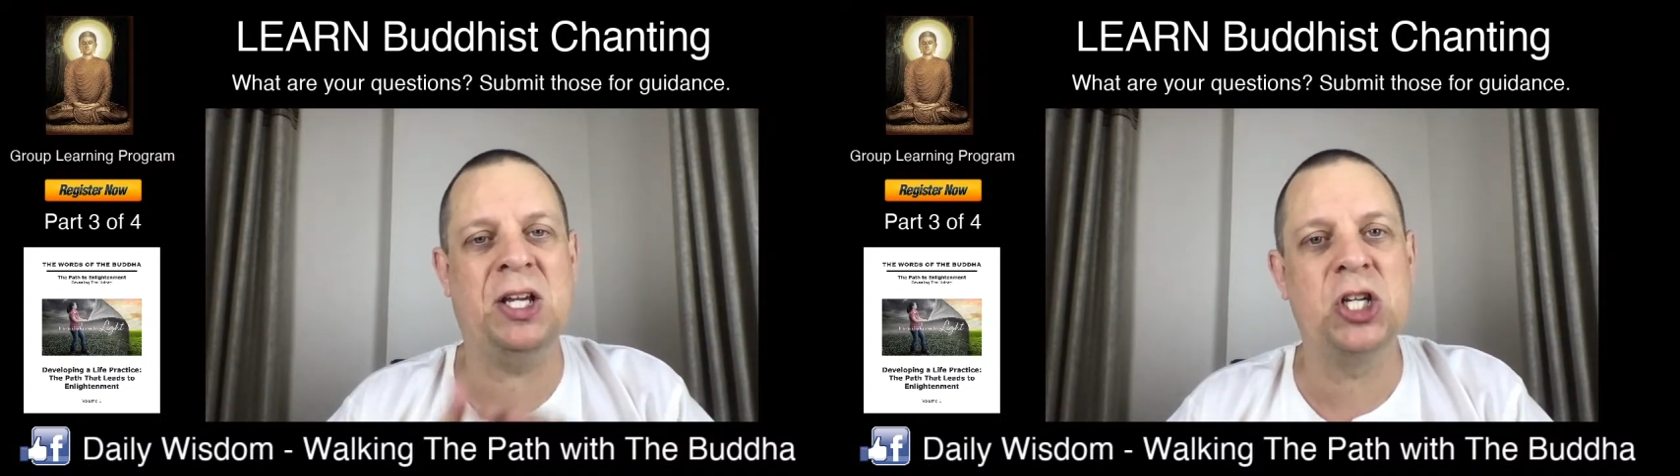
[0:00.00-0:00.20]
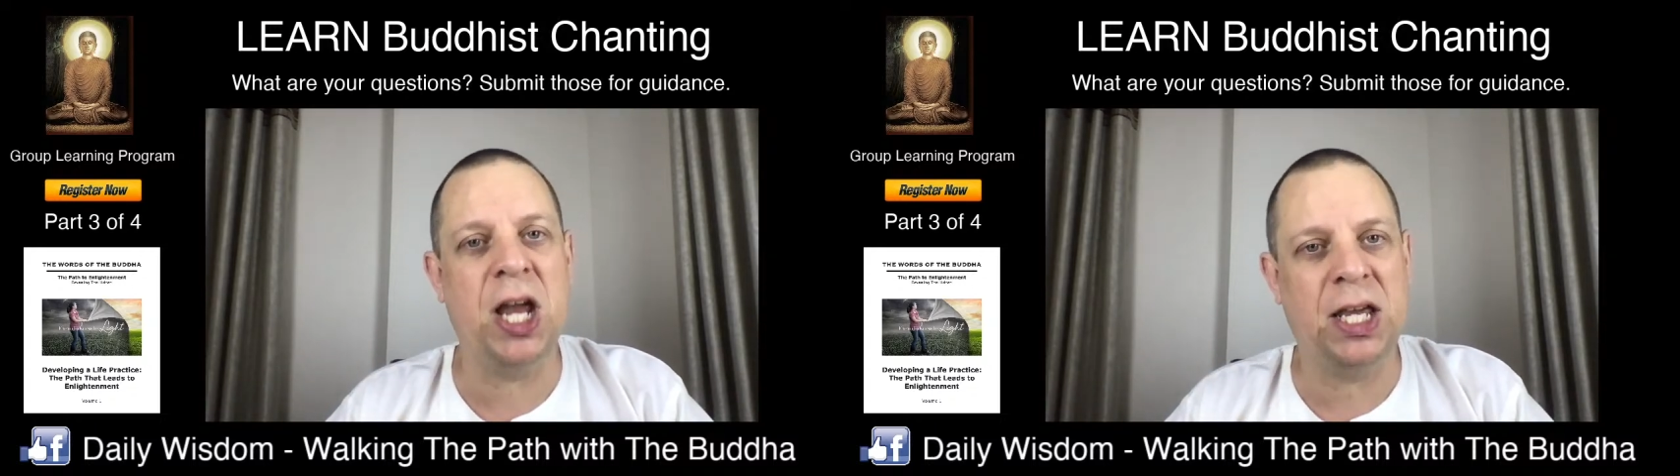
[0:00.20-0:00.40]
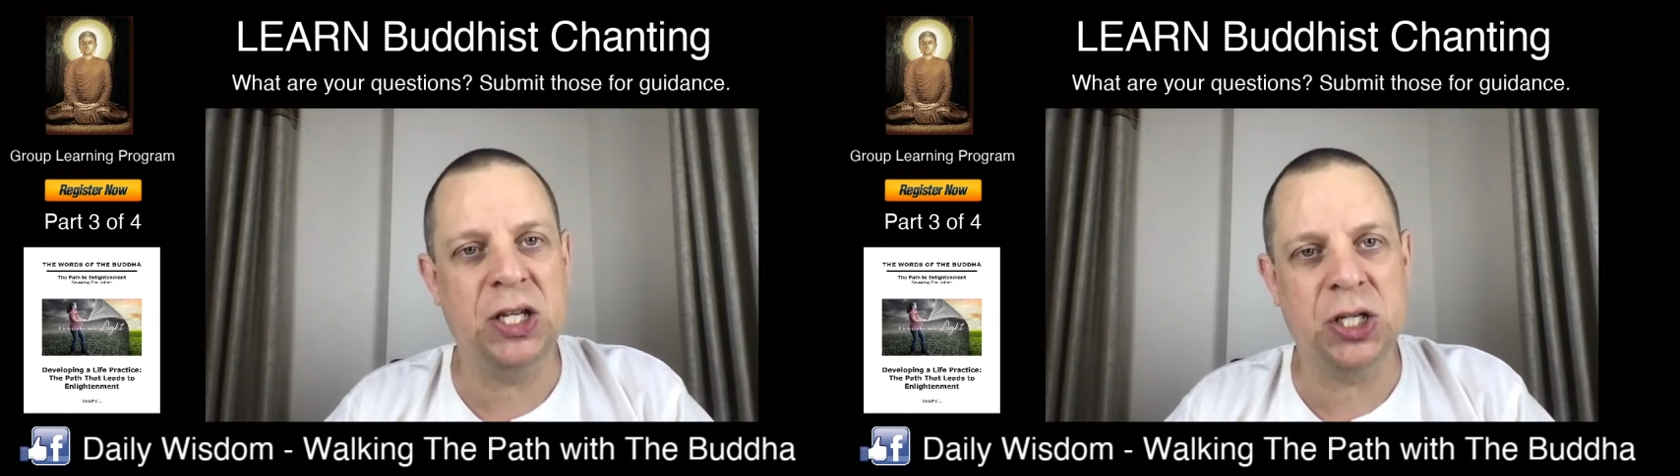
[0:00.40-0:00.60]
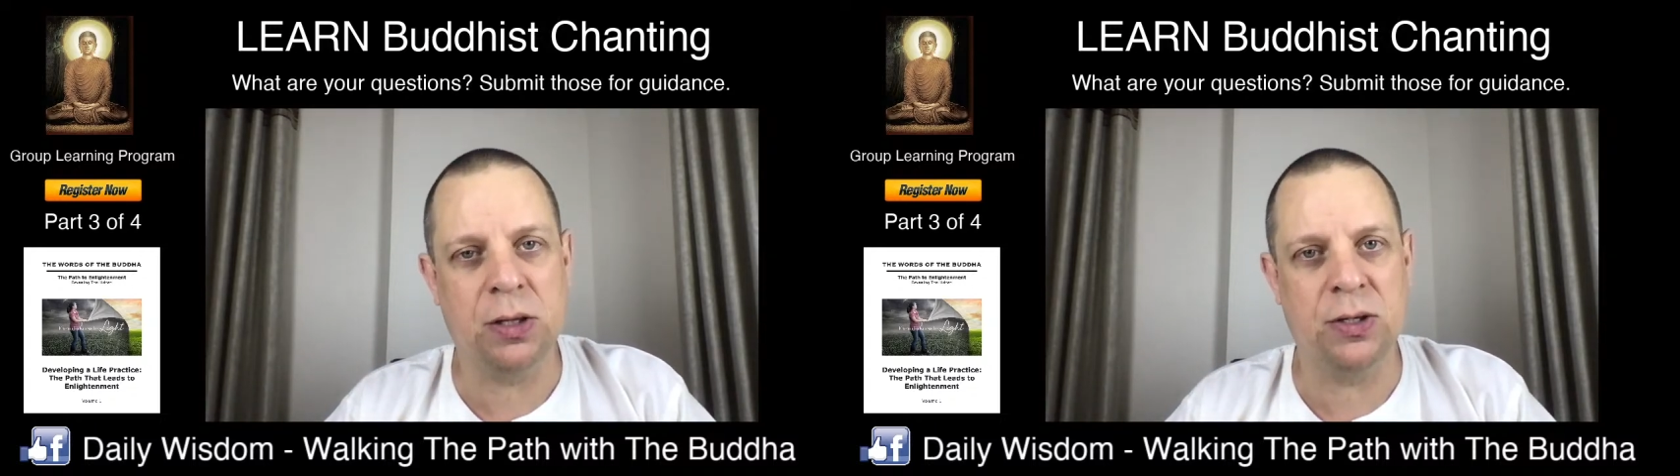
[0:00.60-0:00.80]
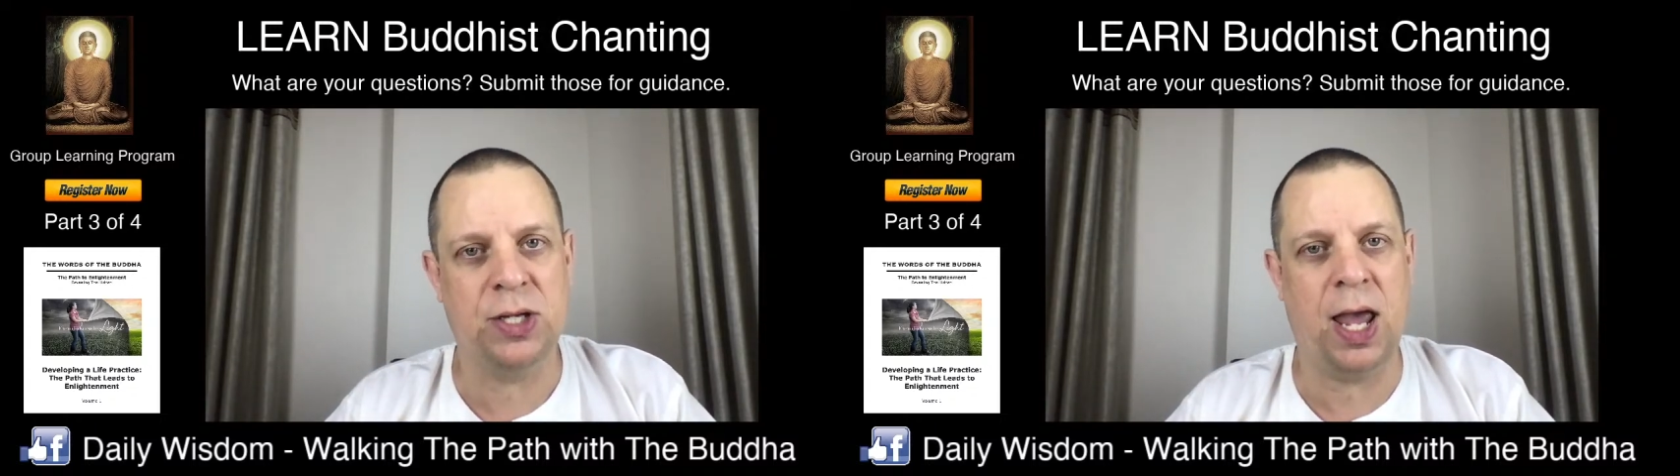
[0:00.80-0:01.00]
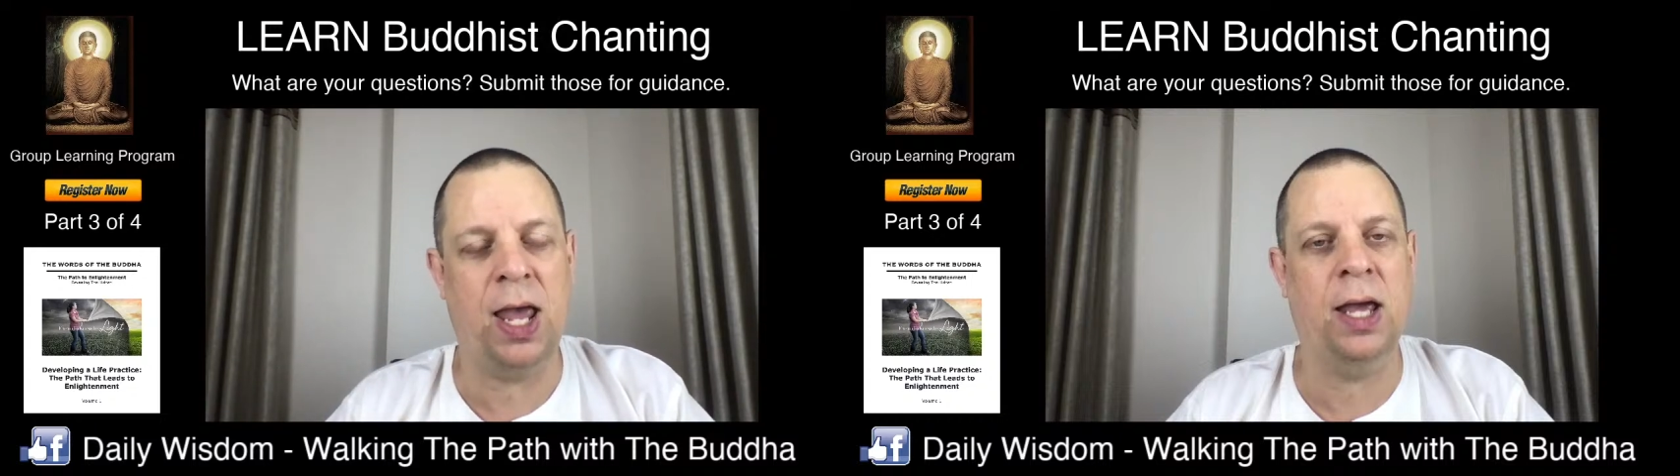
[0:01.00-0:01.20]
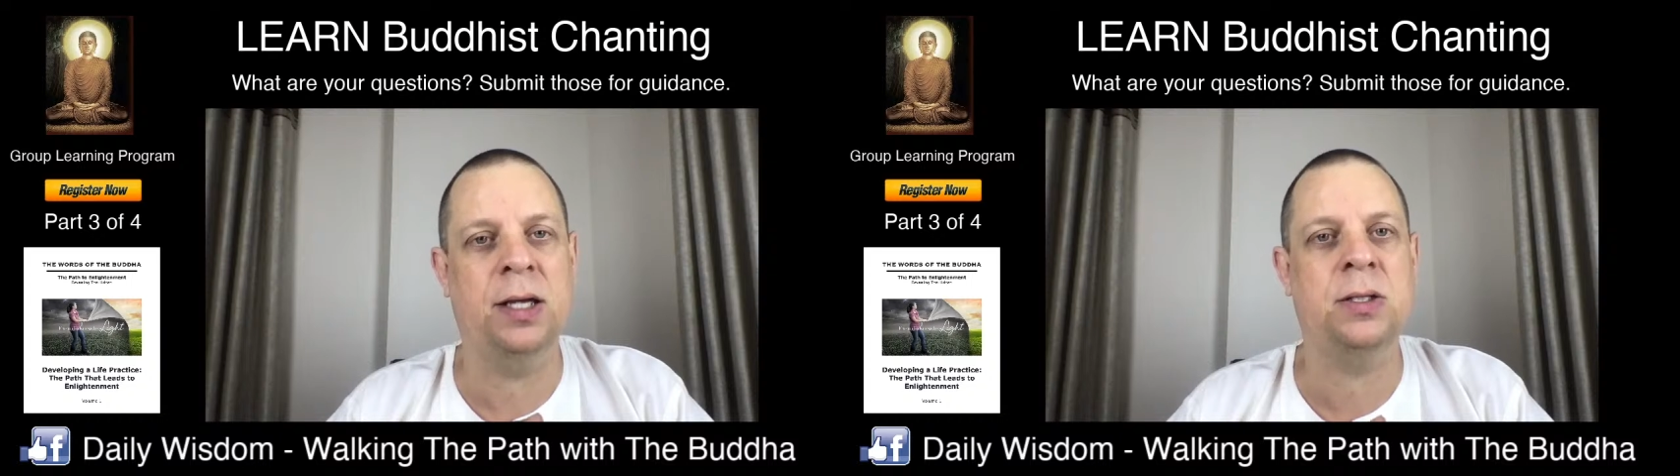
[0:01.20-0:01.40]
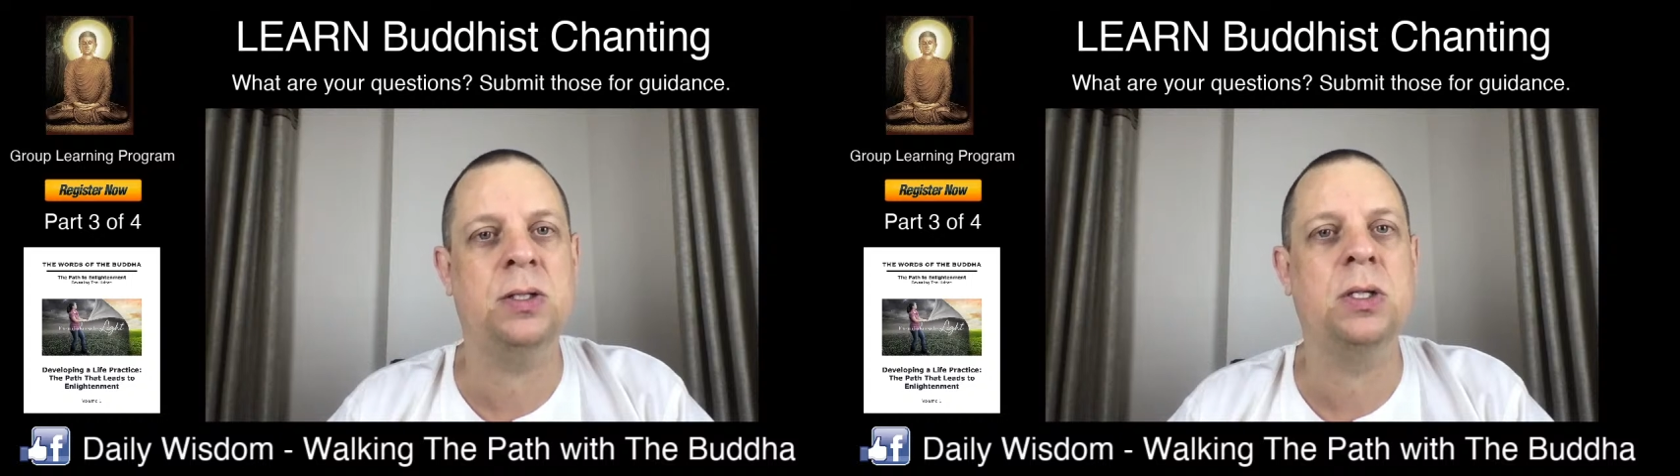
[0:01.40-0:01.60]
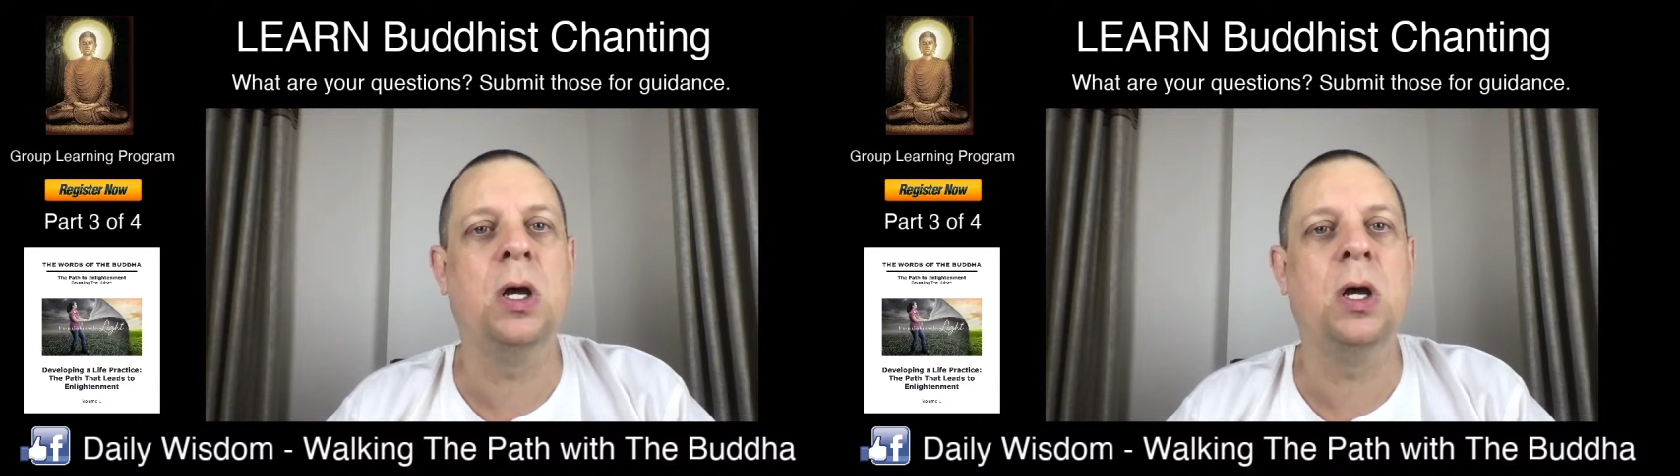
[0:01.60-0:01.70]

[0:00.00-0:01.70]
shake each other's hands